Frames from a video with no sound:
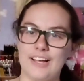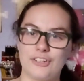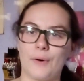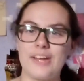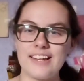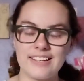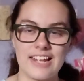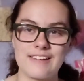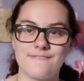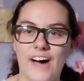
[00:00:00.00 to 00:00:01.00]
No, he didn't
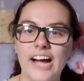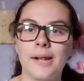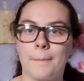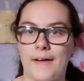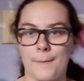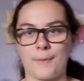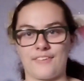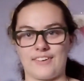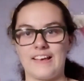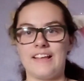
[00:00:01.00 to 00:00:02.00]
get invited by the
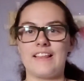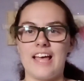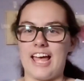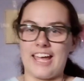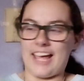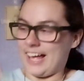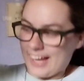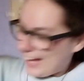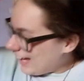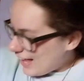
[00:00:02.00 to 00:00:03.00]
president.
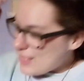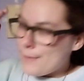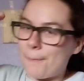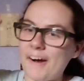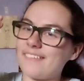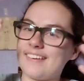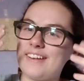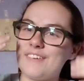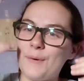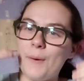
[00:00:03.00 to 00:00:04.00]
The
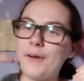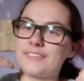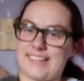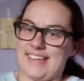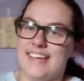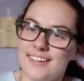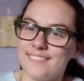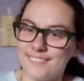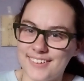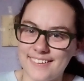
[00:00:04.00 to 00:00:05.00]
president went to
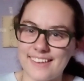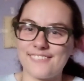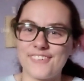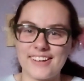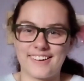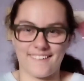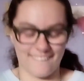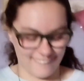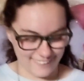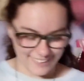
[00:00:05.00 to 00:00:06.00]
him. That's pretty
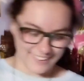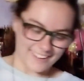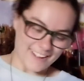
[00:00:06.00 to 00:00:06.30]
cool.